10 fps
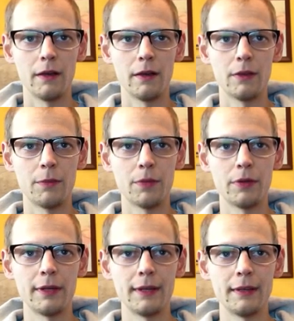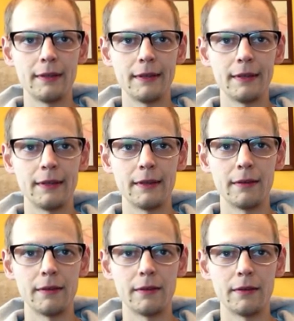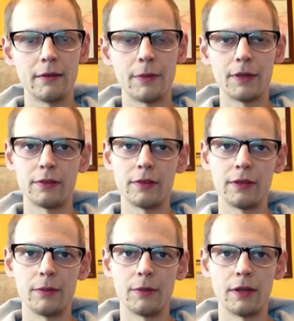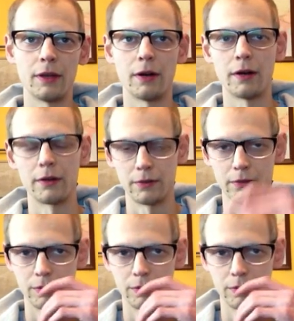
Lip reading: It's pretty easy, especially within our